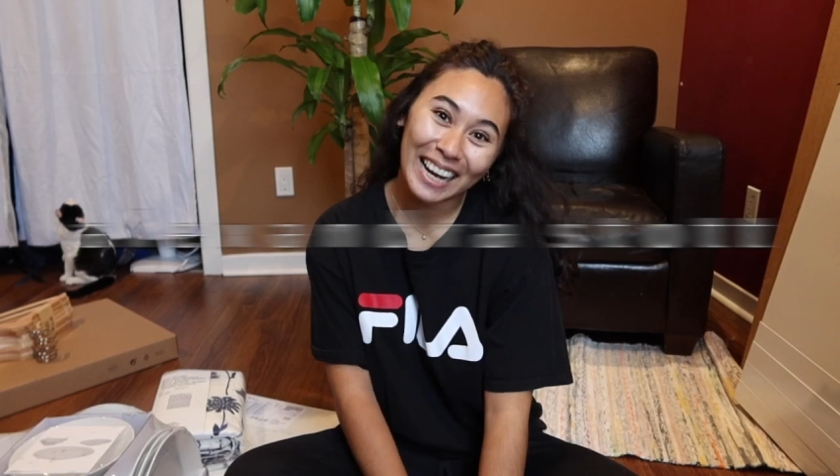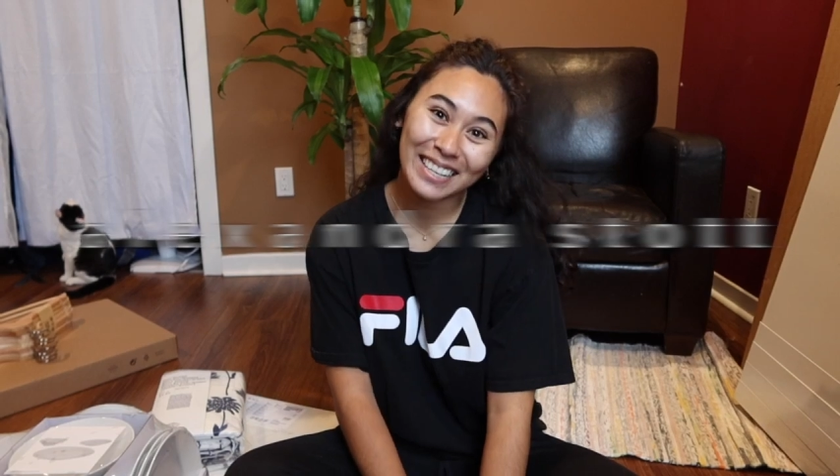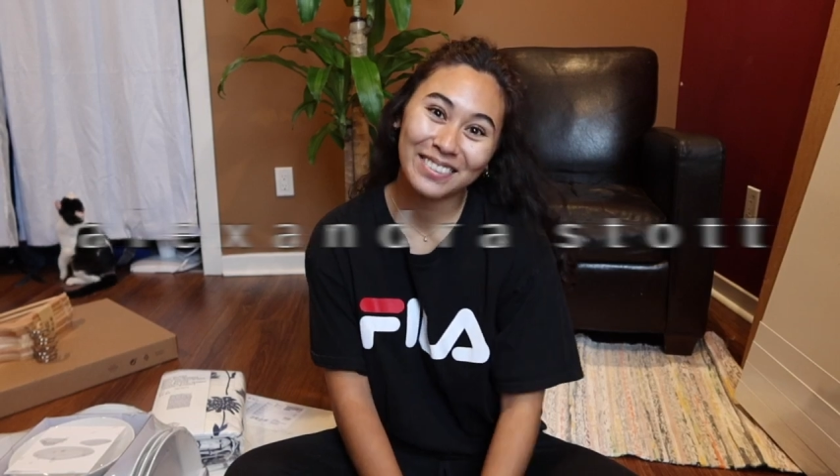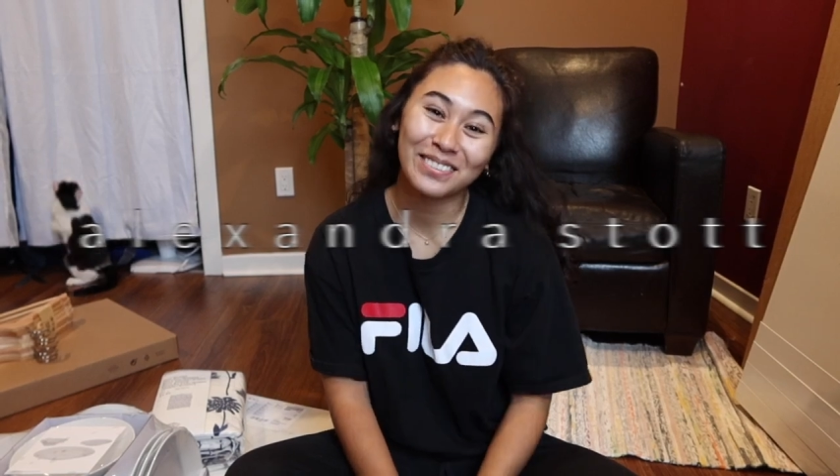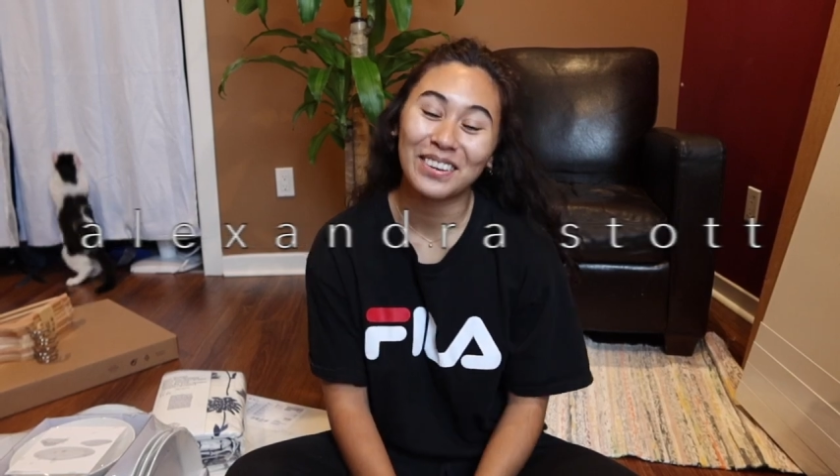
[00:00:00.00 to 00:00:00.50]

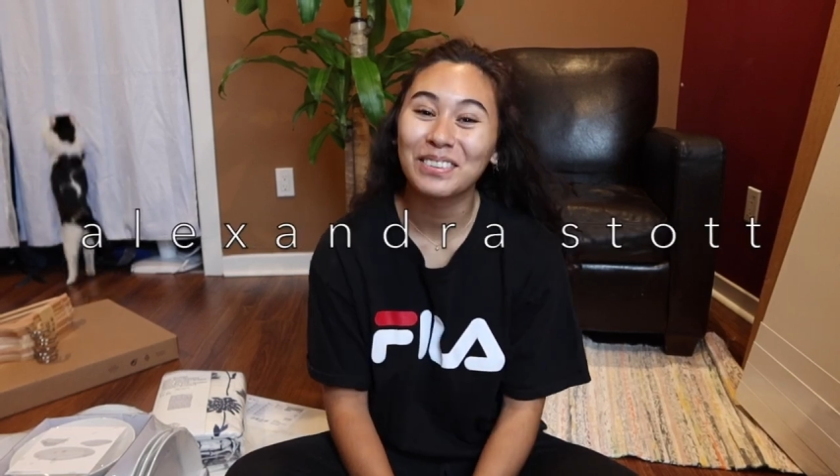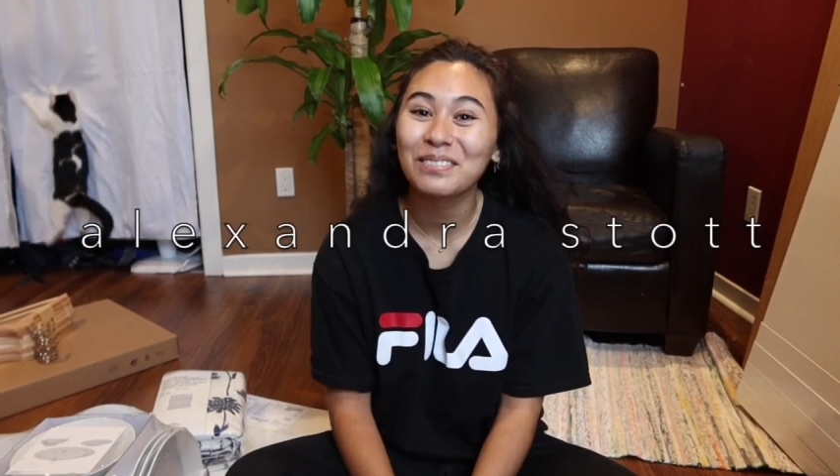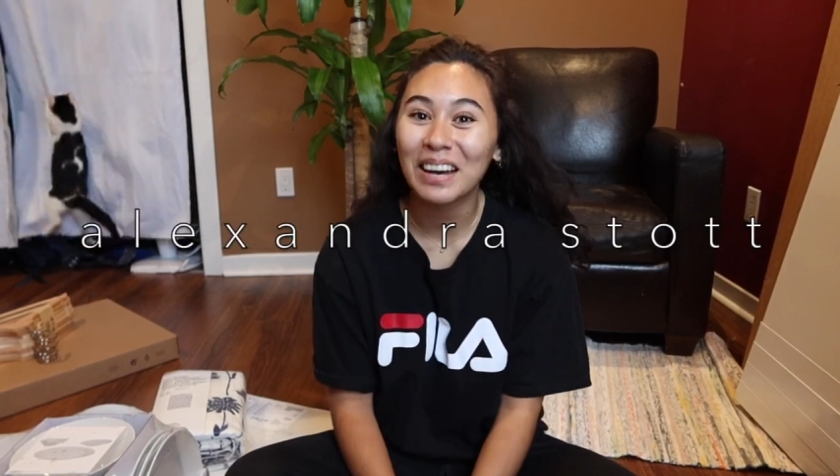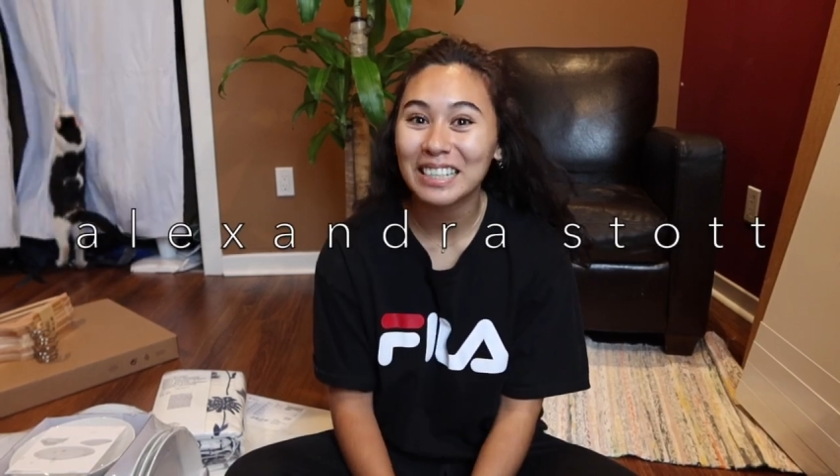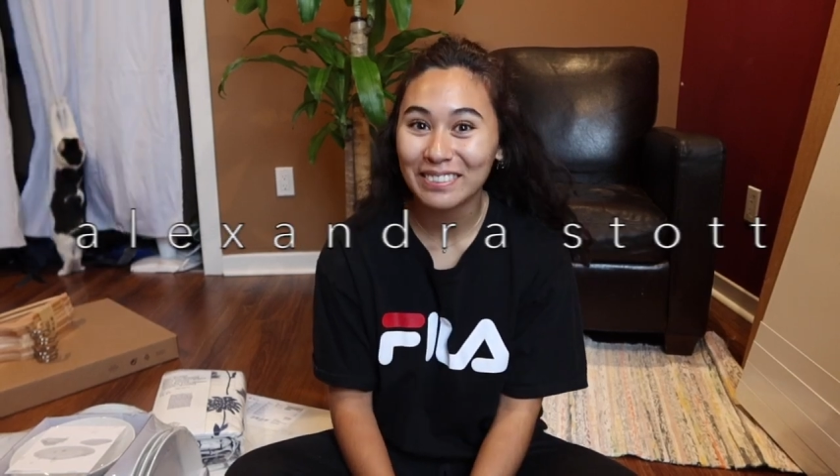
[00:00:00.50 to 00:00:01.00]
guys,
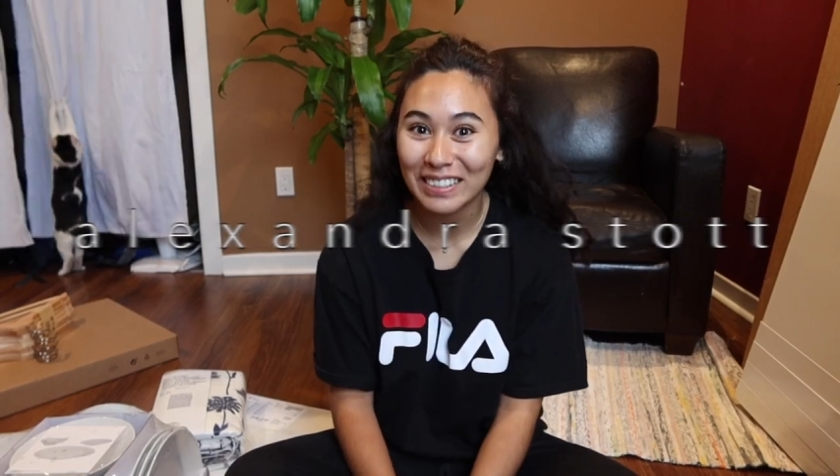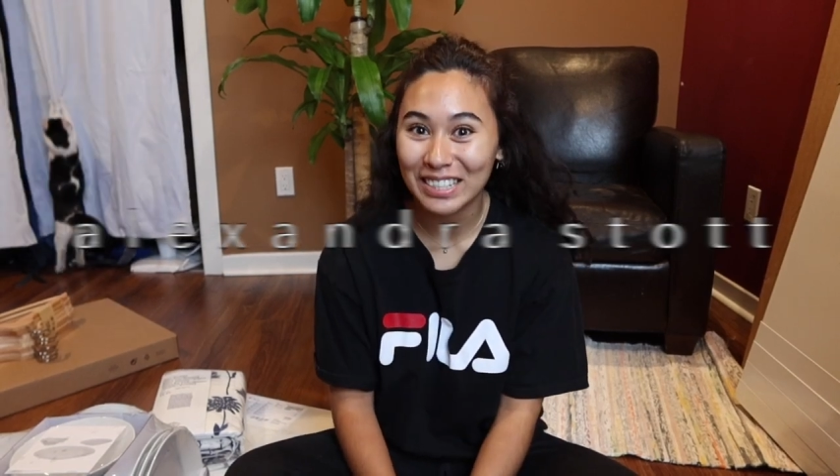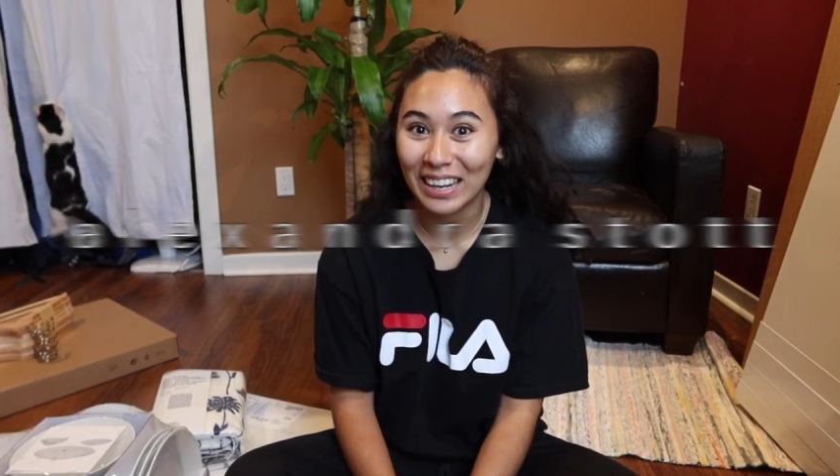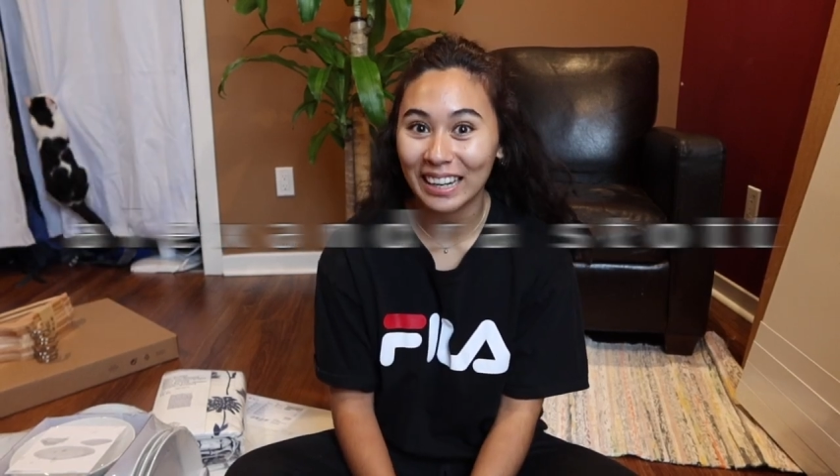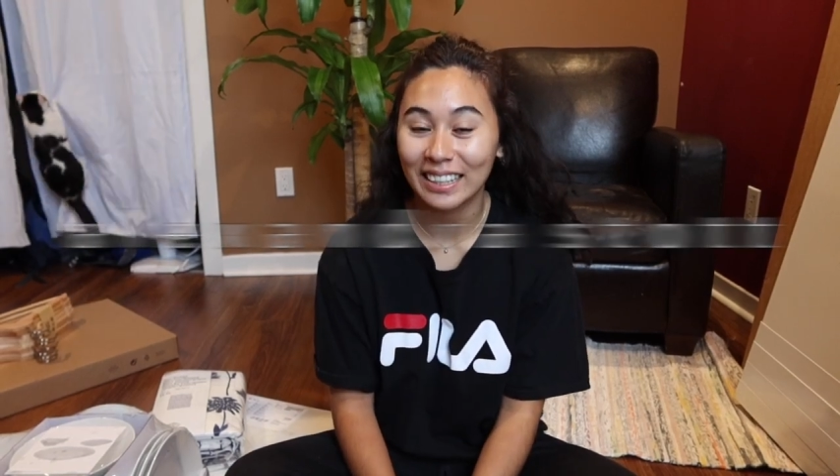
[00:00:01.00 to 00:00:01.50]
welcome back to my
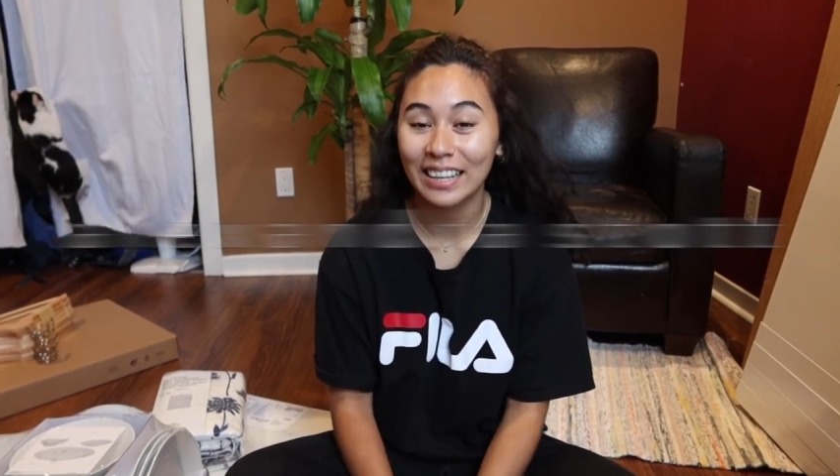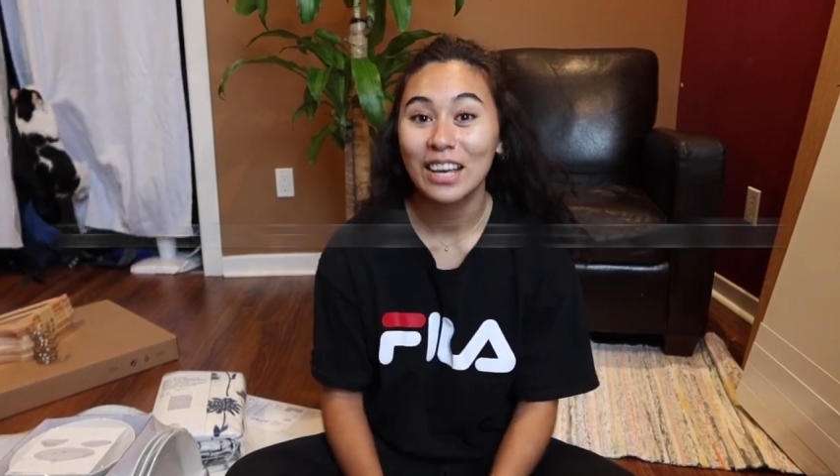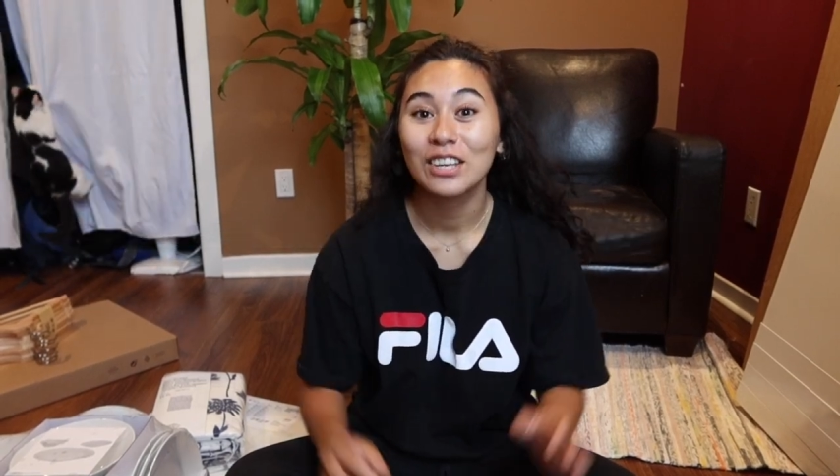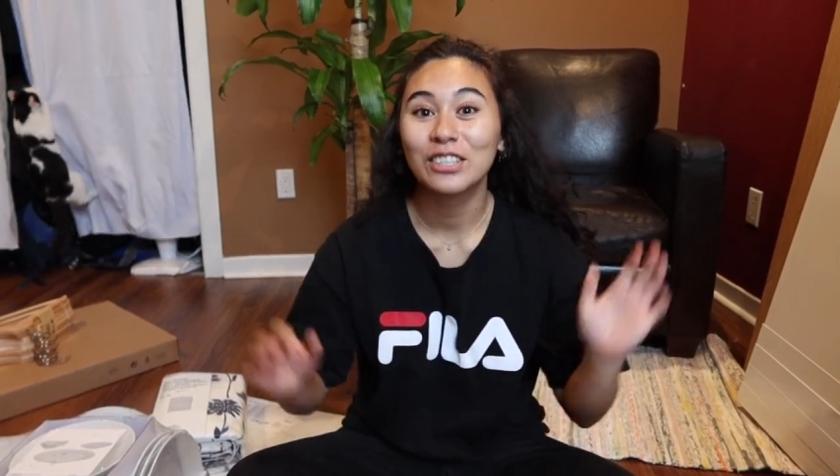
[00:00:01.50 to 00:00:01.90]
channel.